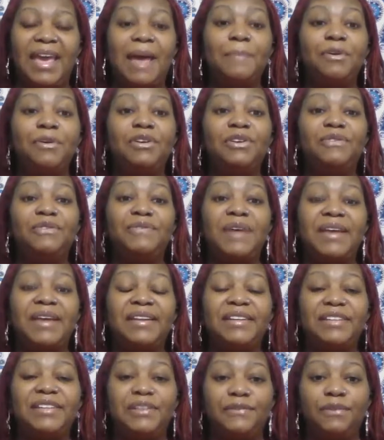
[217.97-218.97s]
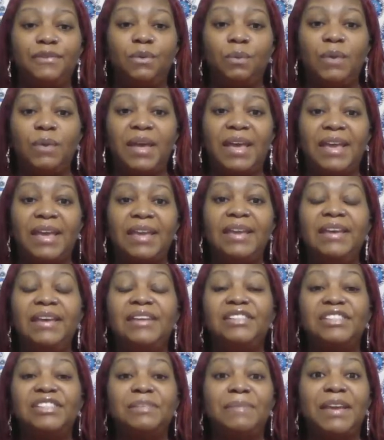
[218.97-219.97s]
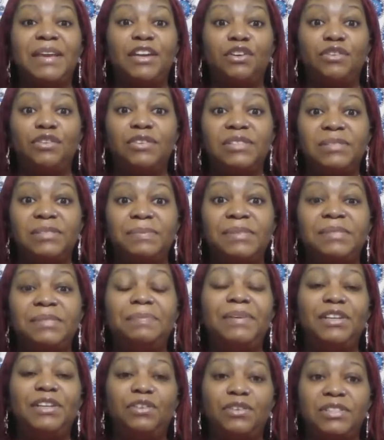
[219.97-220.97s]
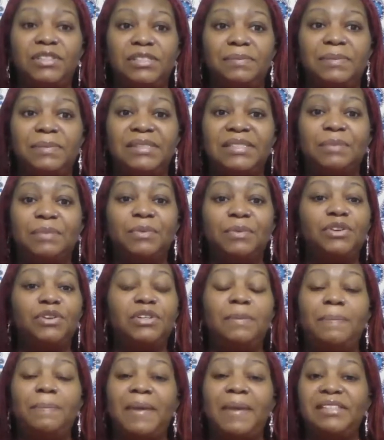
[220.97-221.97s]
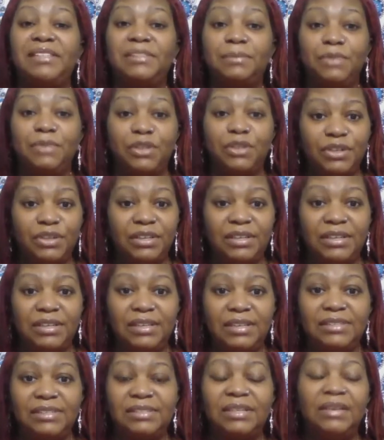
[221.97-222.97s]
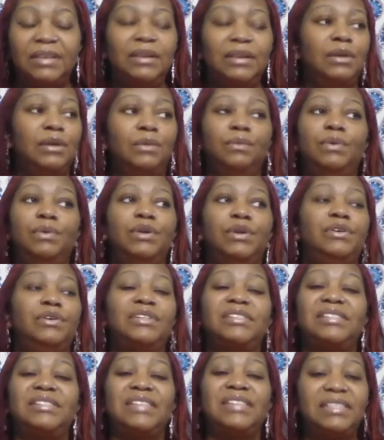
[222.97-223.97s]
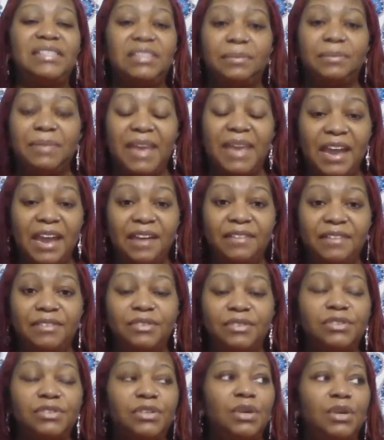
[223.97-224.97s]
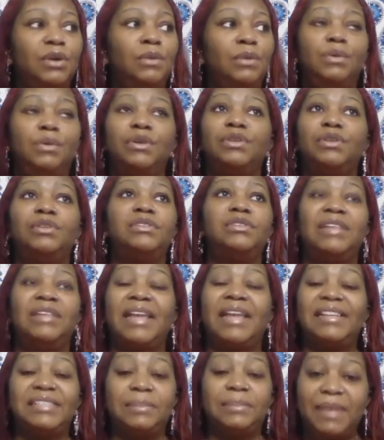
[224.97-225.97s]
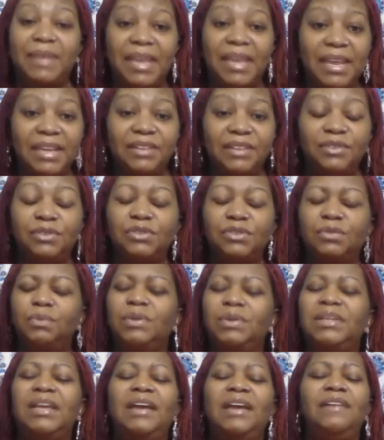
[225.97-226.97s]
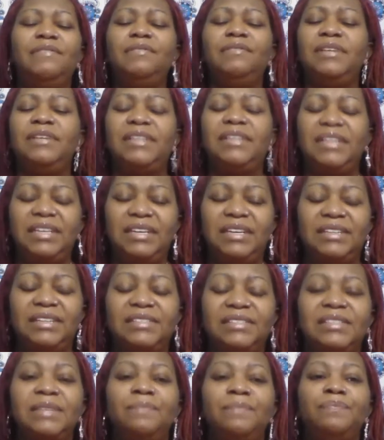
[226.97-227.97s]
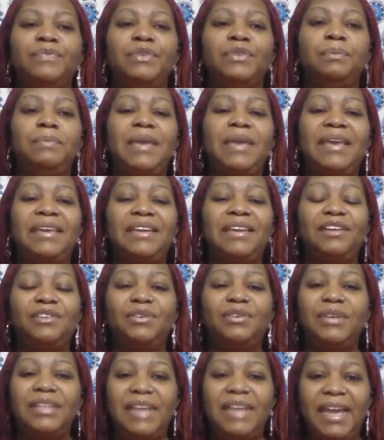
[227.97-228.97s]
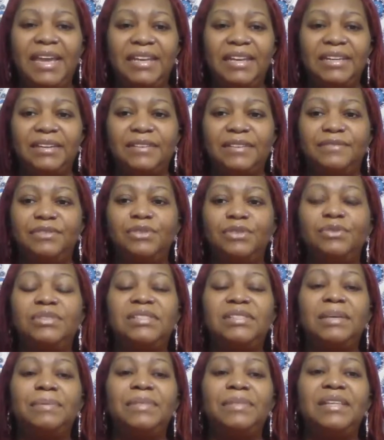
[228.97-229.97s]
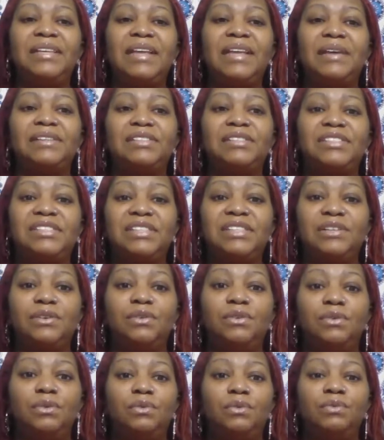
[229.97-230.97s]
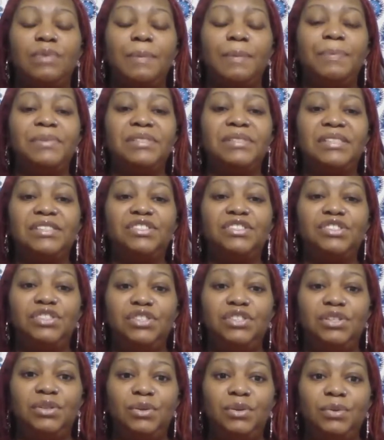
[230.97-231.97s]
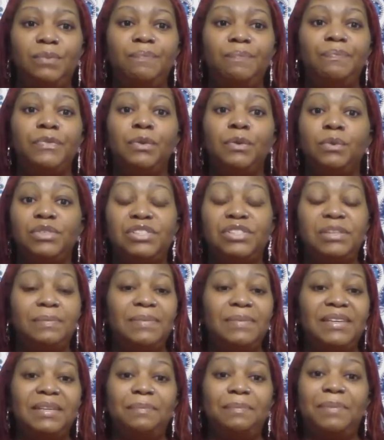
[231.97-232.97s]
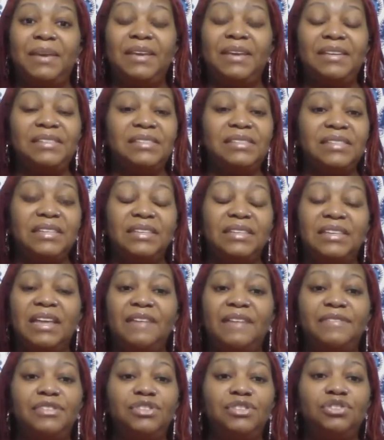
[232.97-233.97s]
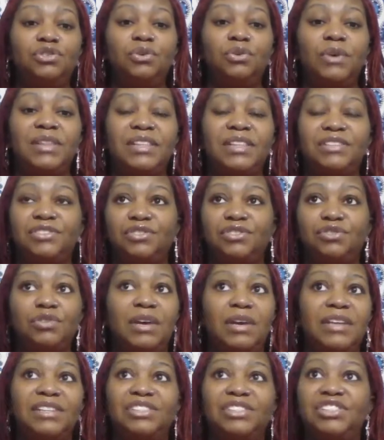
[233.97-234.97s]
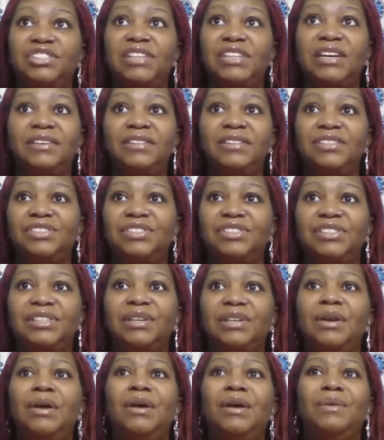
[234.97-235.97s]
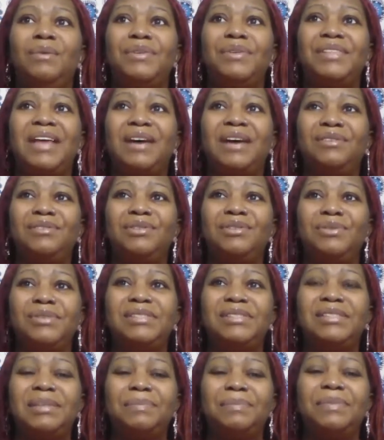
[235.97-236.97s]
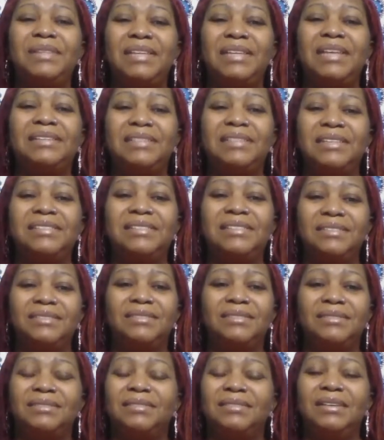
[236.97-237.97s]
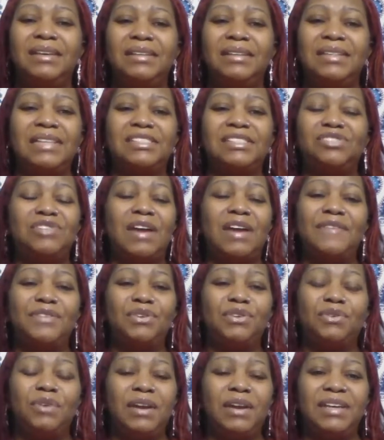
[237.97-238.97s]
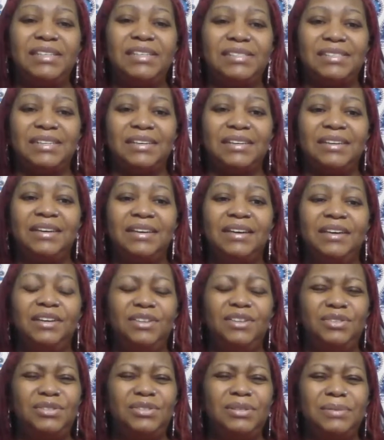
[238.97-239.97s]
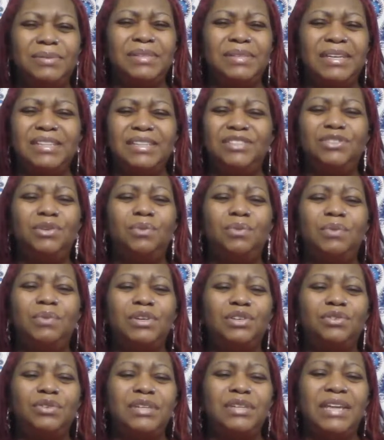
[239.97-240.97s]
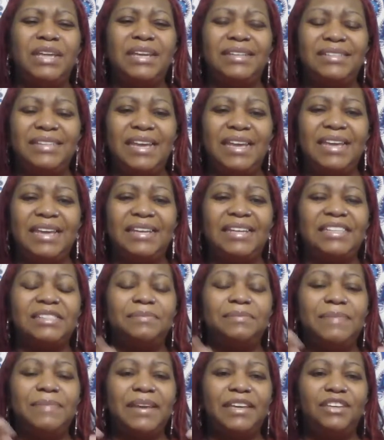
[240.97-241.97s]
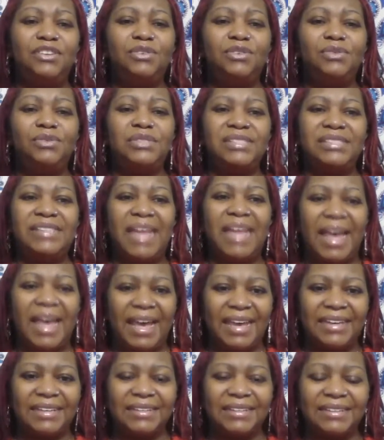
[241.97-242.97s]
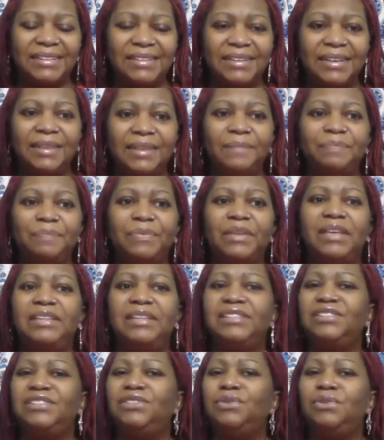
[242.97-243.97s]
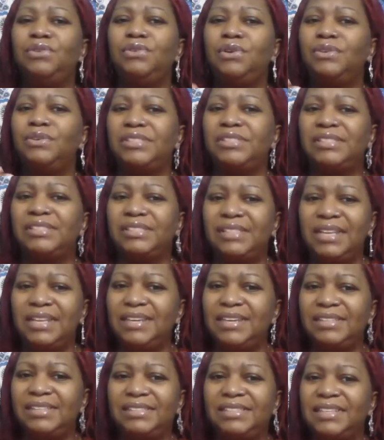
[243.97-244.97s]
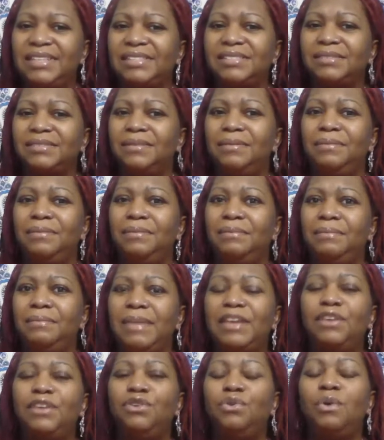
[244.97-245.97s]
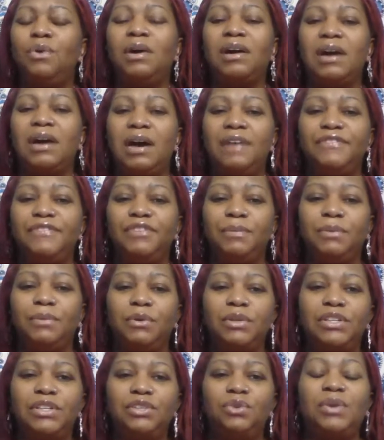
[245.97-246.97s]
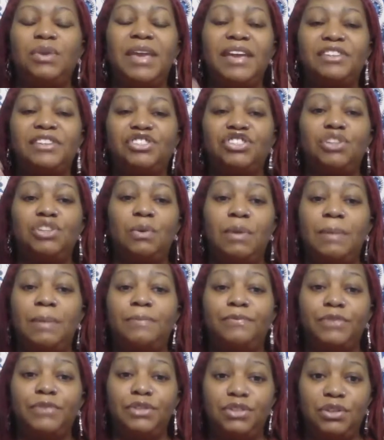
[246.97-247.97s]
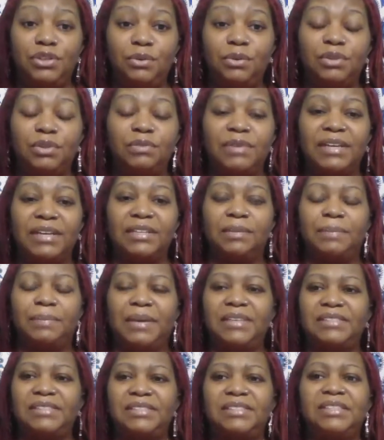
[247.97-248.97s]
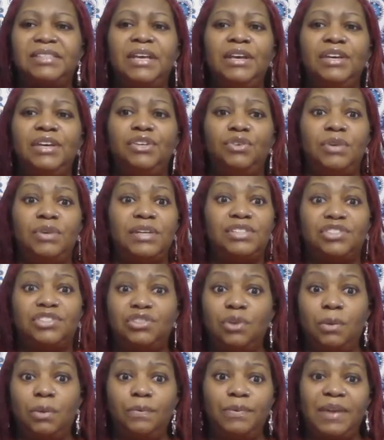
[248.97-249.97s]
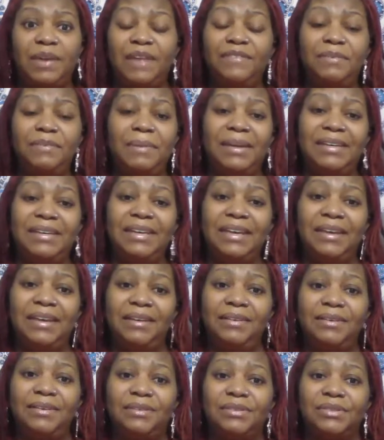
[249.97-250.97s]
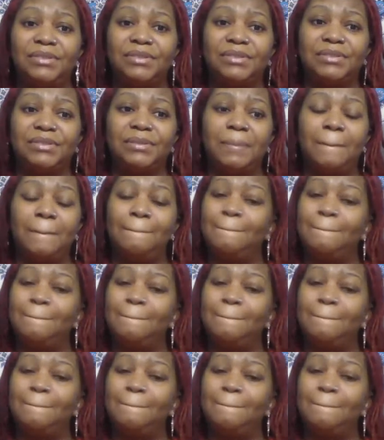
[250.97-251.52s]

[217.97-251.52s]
I'm going to find a different way to make Christmas be Christmas. We're going to bake some cookies. We're going to sing some carols. We're going to light some candles. Whatever it is, make it creative. Do something that still represents you, which could be the peace and love and joy that you're trying to share this year without doing something that's driving you crazy. You see saying? You don't want to create debt and it's making you sad and it's doing all these things that's making you uncomfortable, and you can't show up for you on a regular basis. You got to show up for everybody else.